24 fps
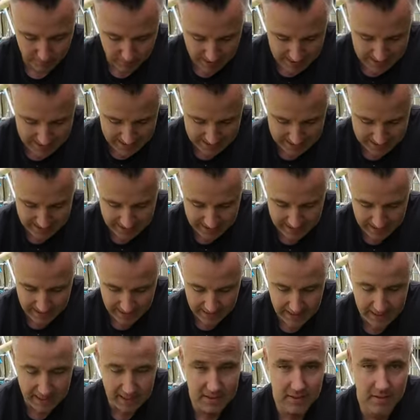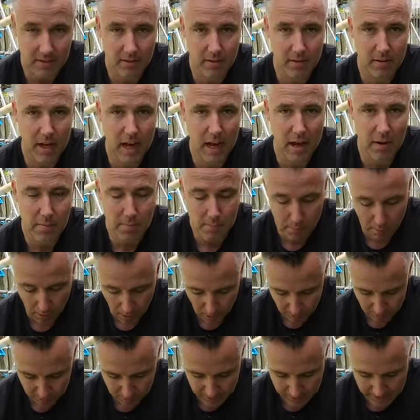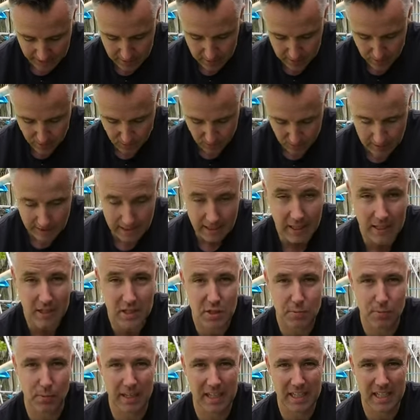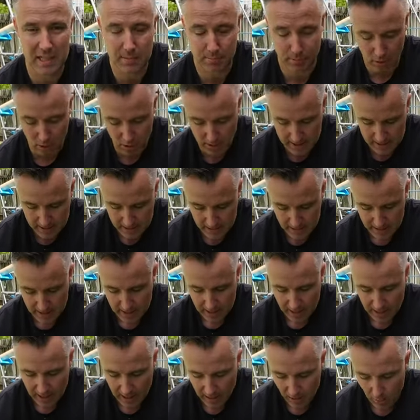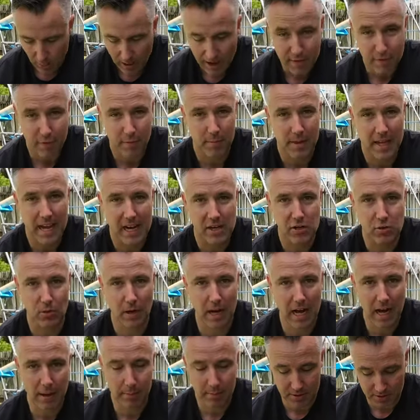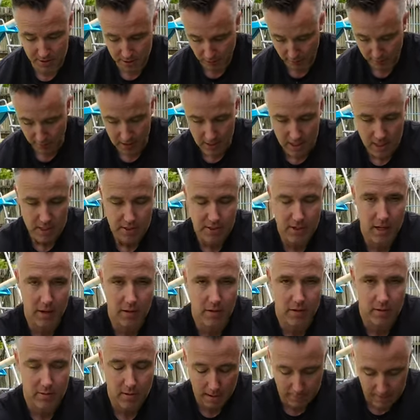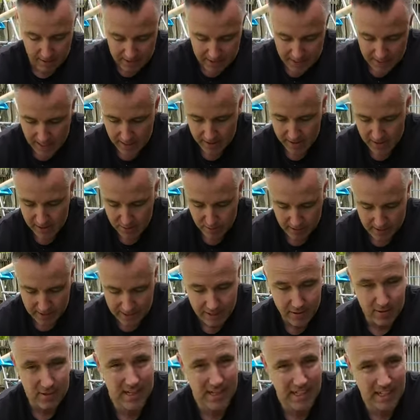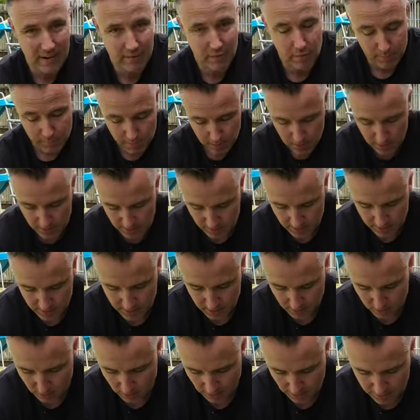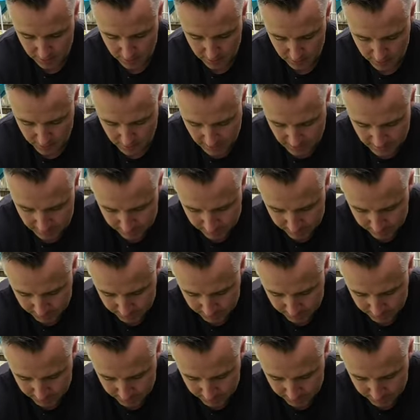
basically uh, unbolt the actual uh, spring spline uh, away from the actual arm itself. So grab a, uh, this one here is an eleven mil, so we'll undo that